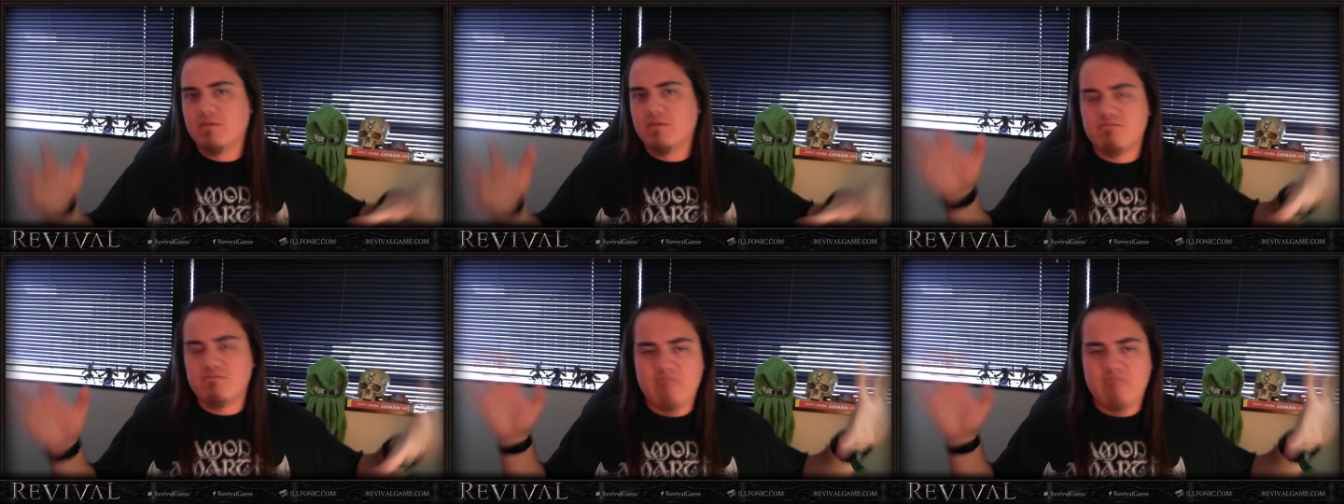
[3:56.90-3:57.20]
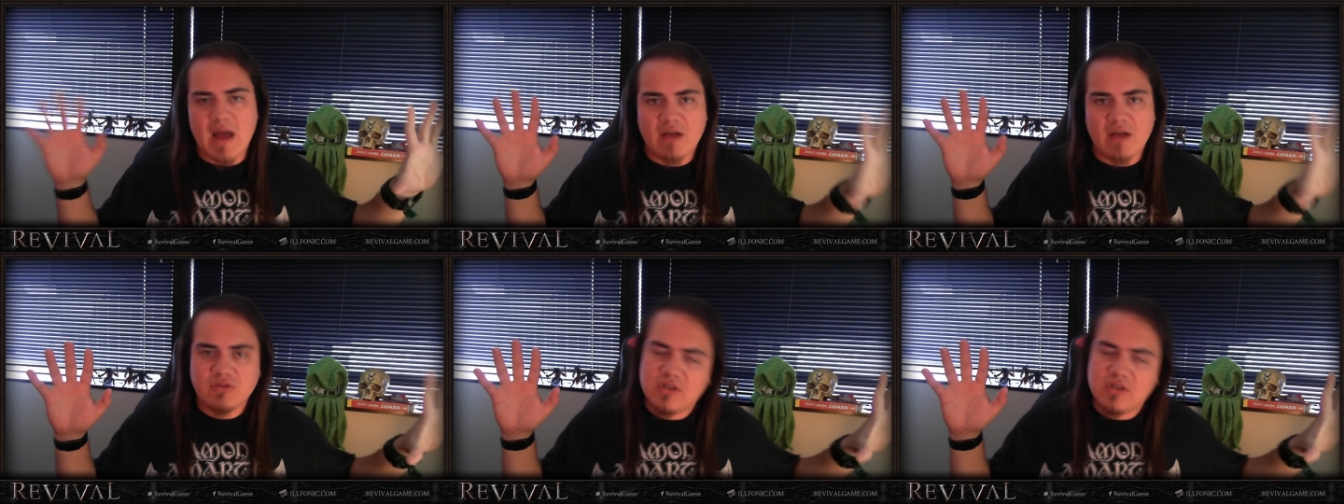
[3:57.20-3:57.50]

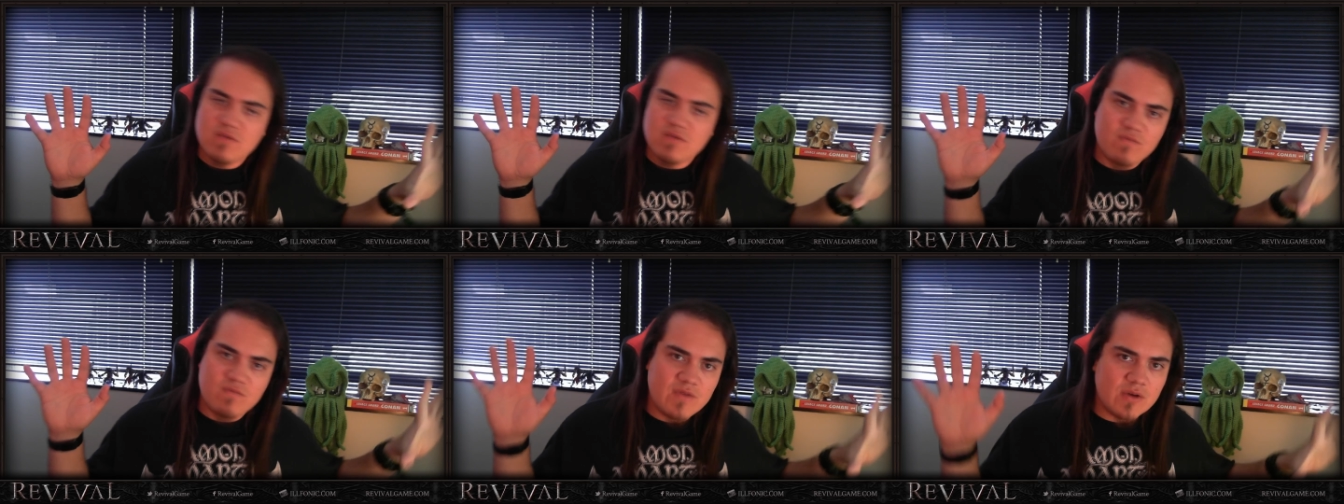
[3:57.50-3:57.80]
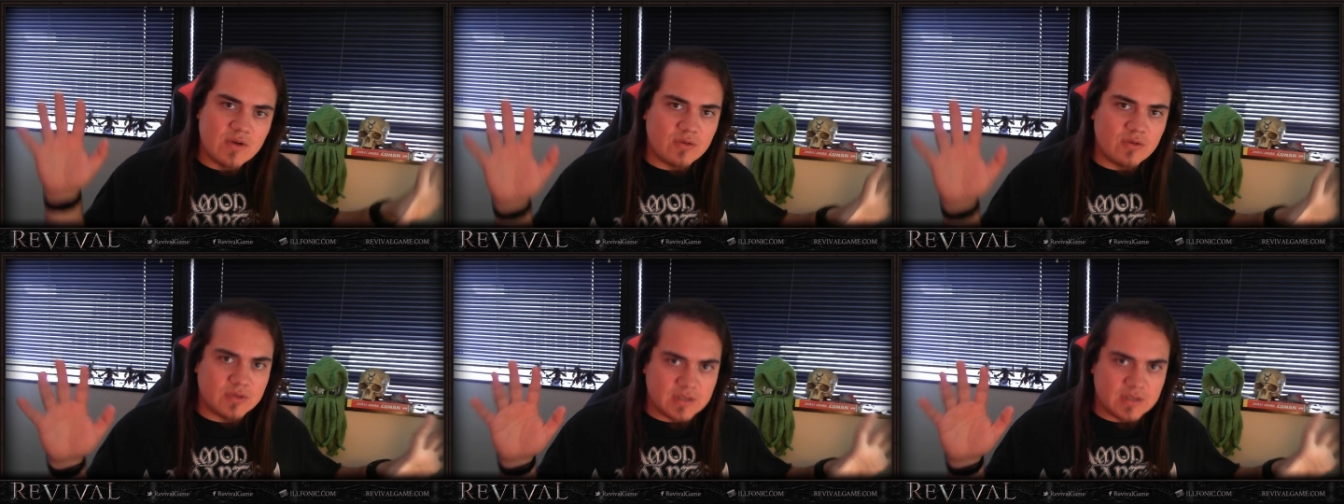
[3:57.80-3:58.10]
bounce and
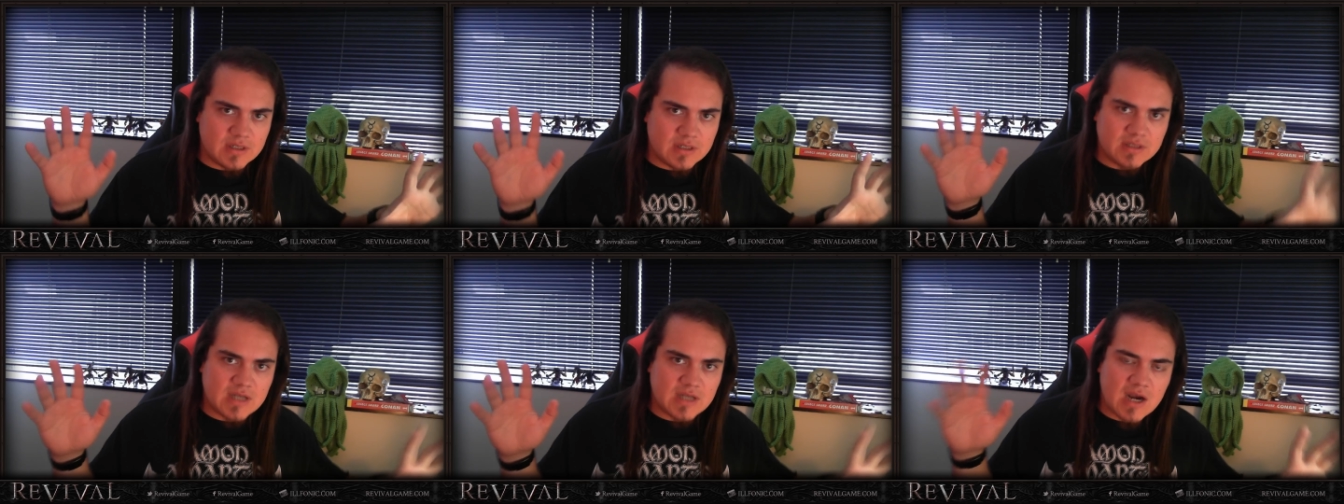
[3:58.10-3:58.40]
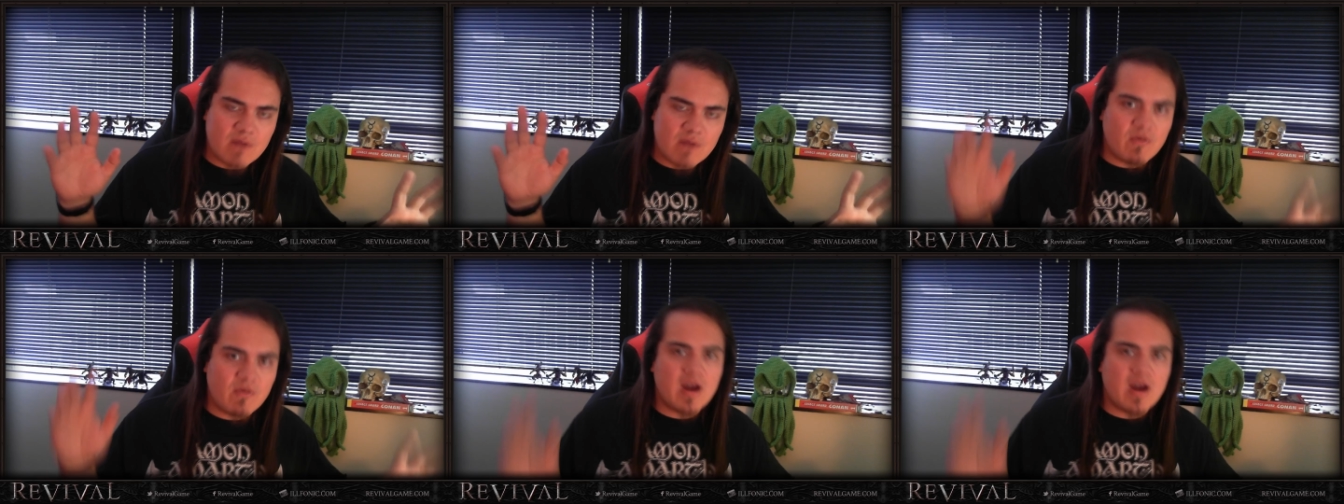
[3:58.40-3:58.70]
fills an
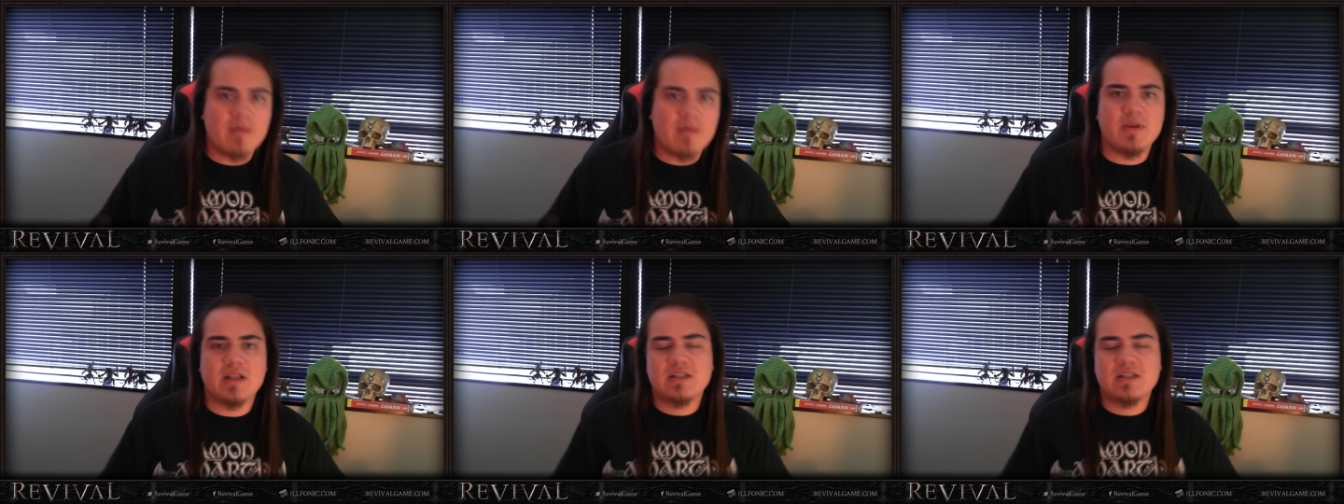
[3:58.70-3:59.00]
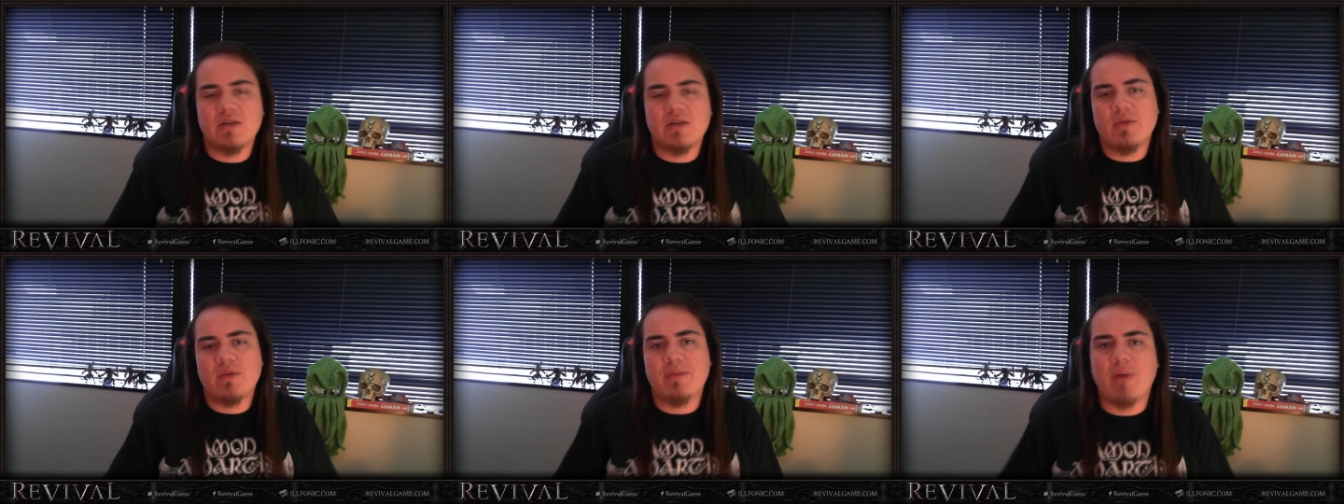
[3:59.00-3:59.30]
entire environment. That's
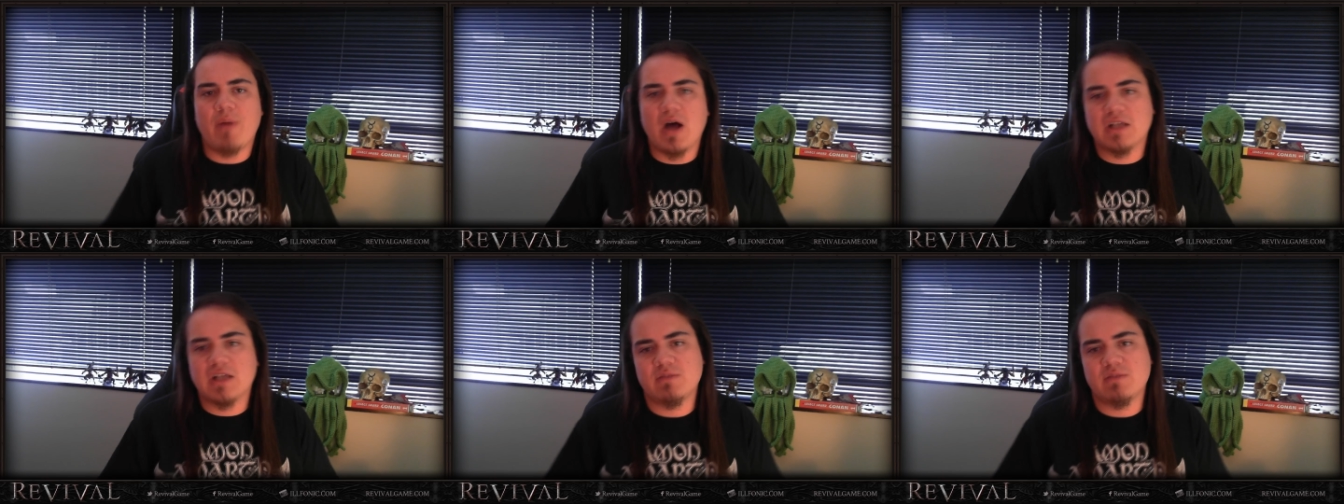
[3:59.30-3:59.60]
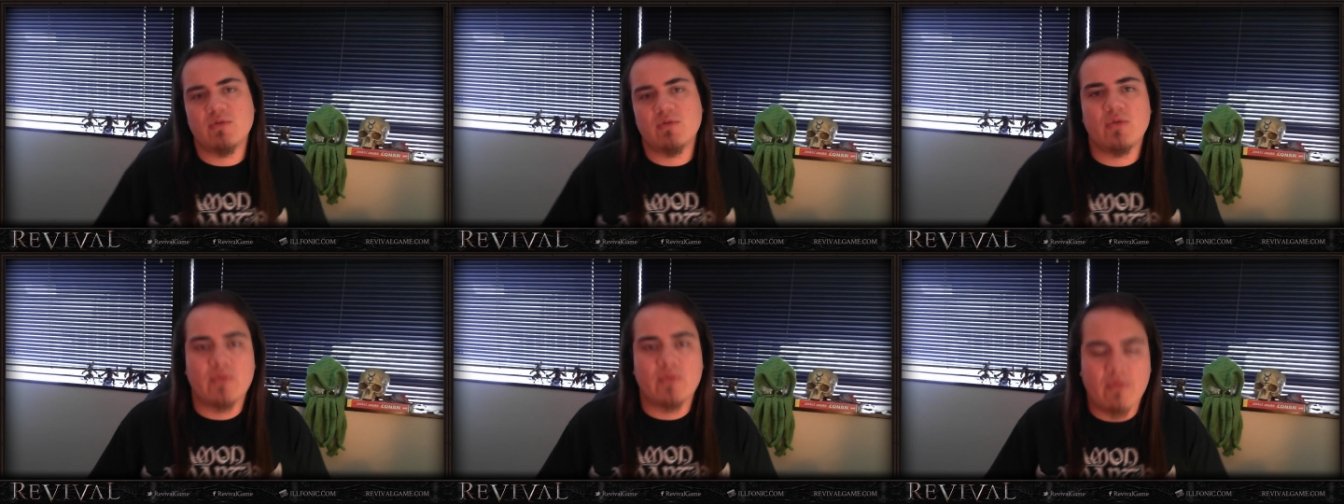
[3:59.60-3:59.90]
not really
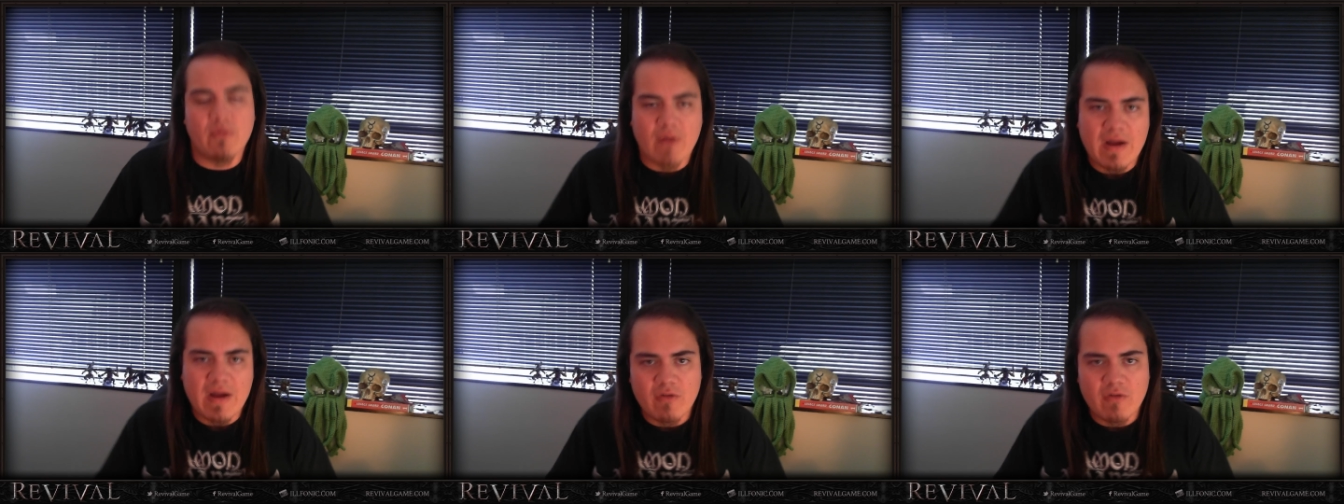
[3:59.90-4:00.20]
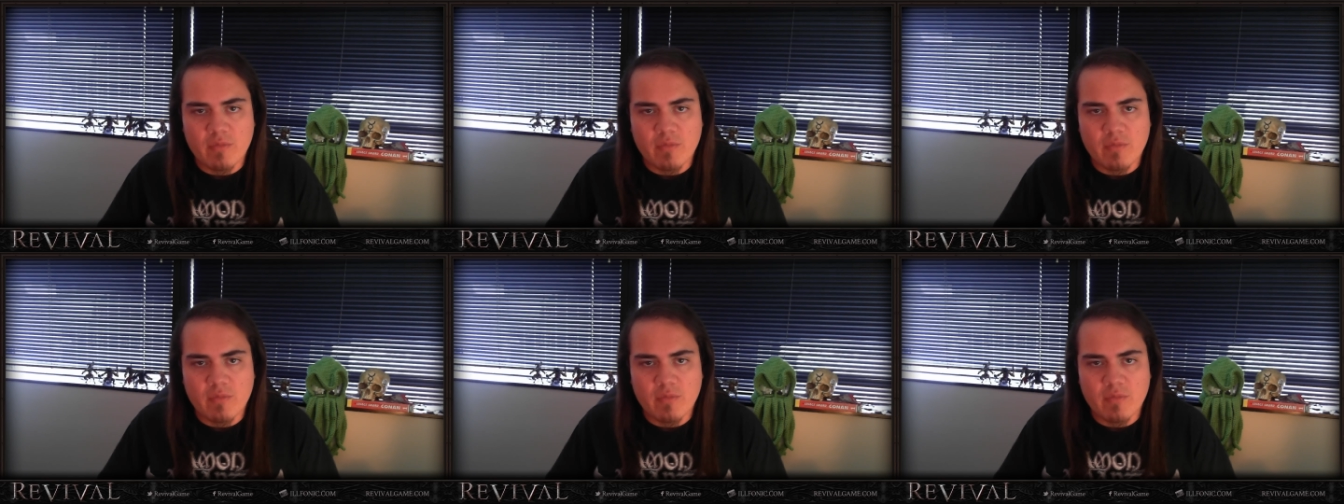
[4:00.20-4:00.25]
possible with revival